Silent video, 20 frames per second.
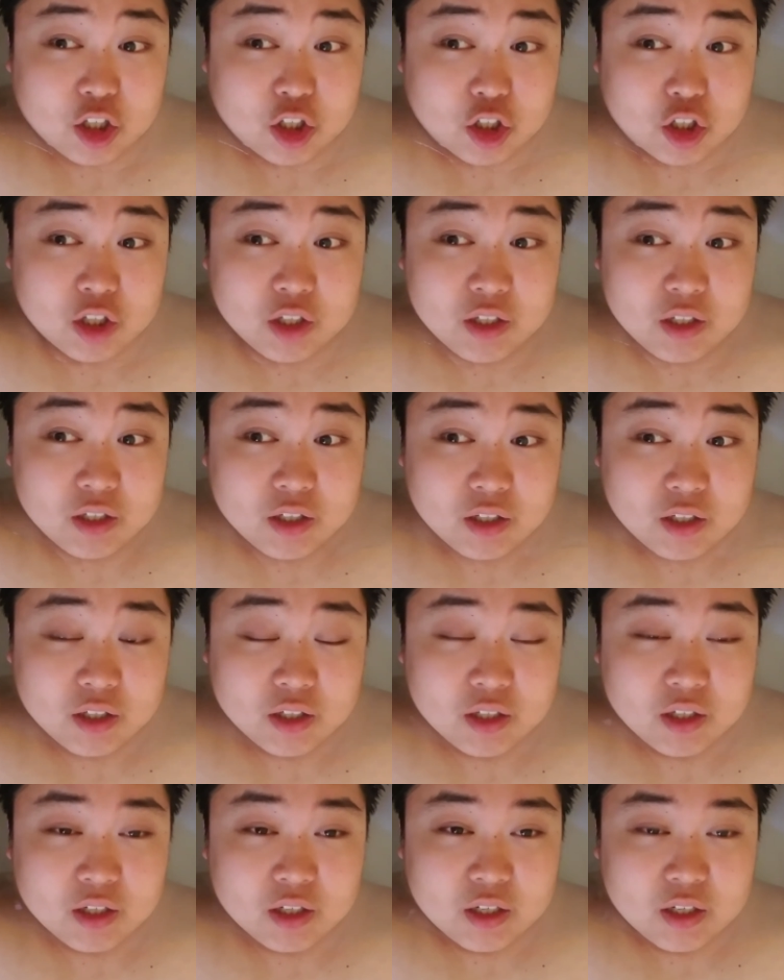good,
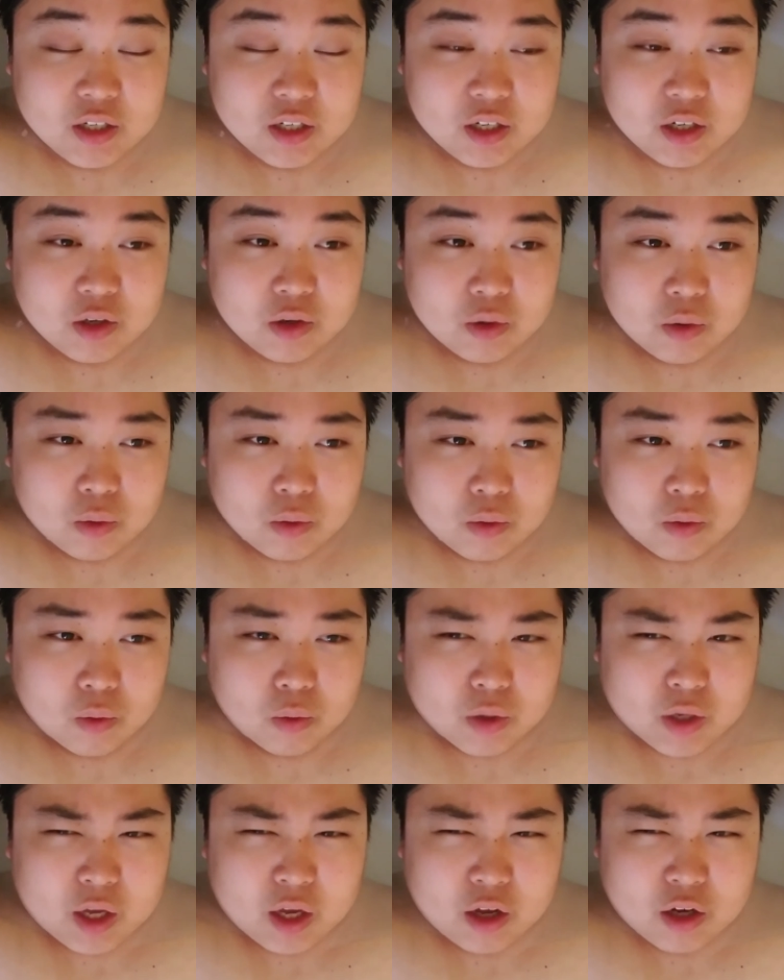
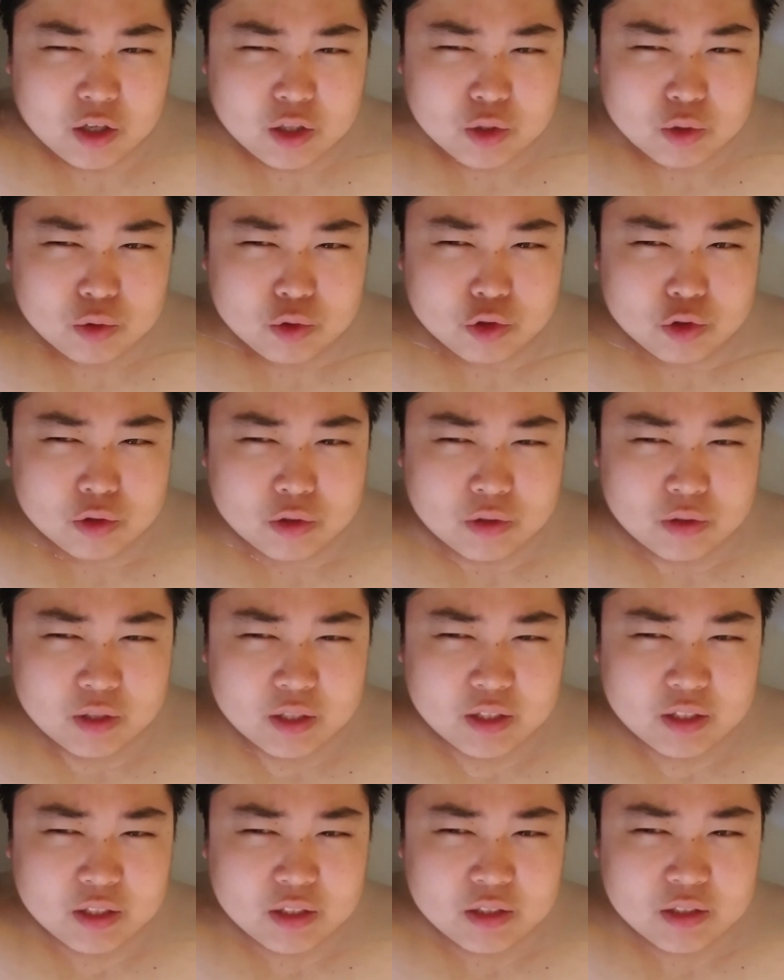or chaotic neutral,
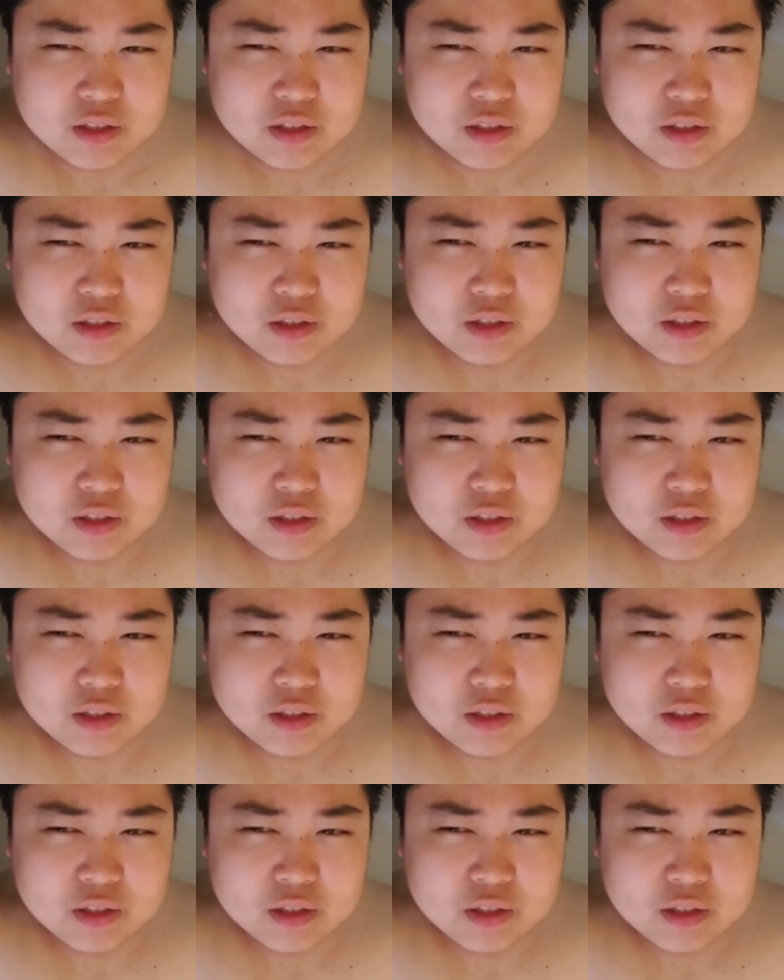at least.